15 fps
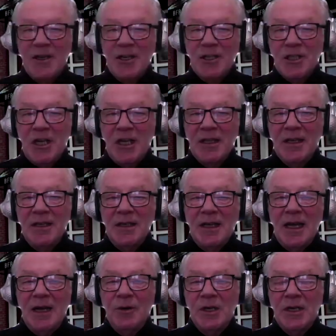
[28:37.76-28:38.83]
Jehlen,
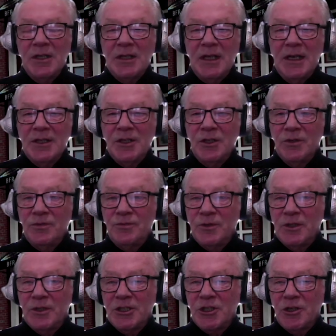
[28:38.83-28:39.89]
I want to thank you
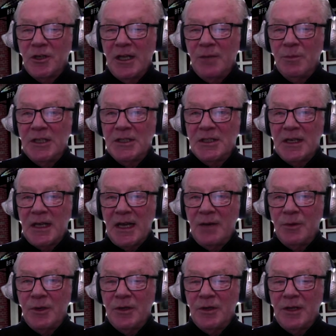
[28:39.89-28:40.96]
for joining me today.
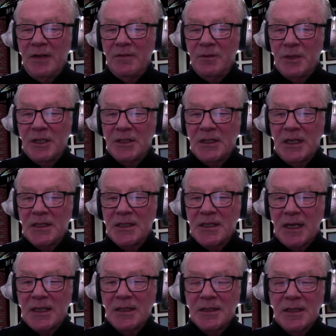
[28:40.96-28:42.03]
We only have about 10
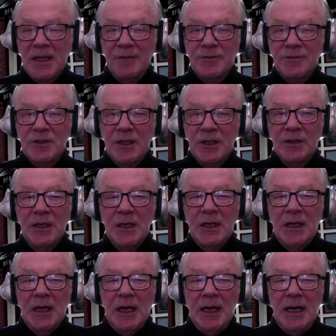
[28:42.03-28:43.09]
seconds left, so
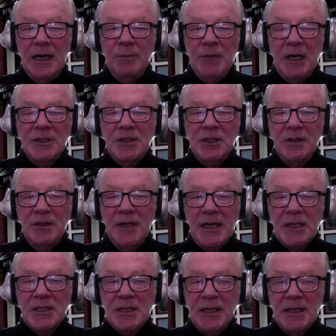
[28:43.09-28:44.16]
um, until
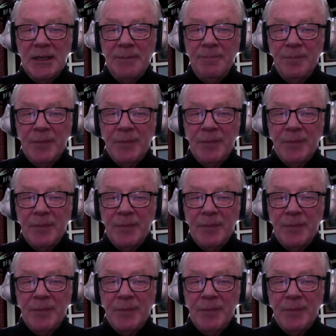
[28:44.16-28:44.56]
next time,